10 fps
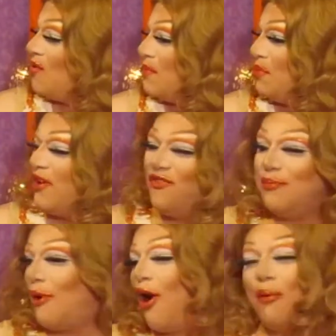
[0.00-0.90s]
puffy
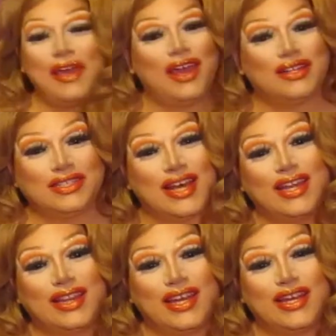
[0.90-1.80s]
ball pants
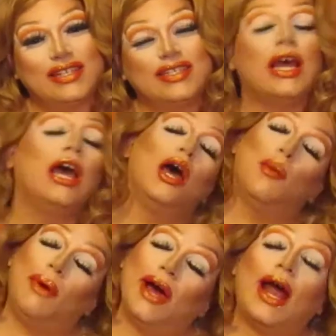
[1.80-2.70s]
like this.
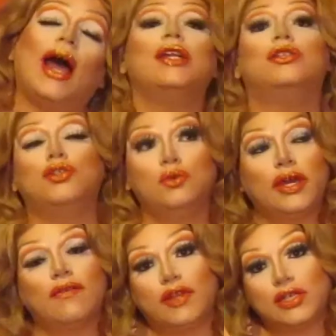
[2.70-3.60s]
But I do
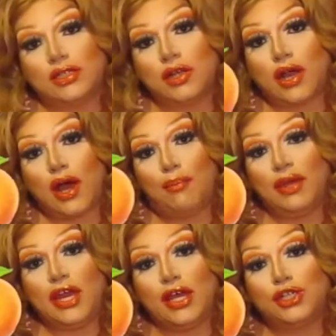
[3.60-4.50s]
give this look a
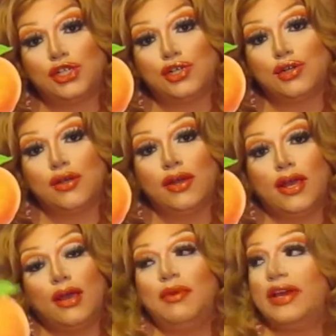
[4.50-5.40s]
peach,
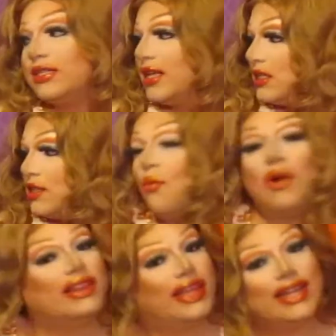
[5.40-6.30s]
because that's the
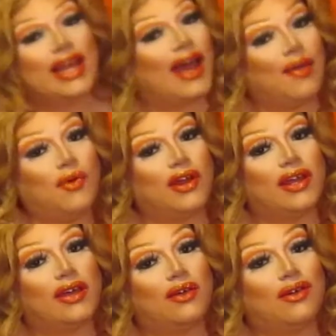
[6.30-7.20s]
one thing that I
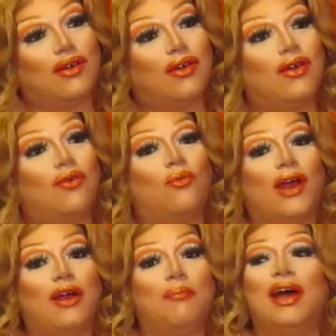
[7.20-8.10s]
wouldn't
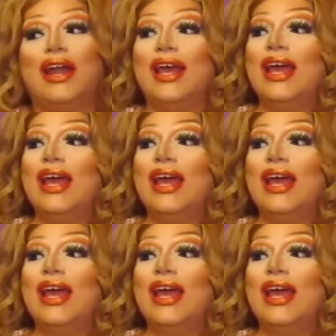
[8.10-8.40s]
wear. But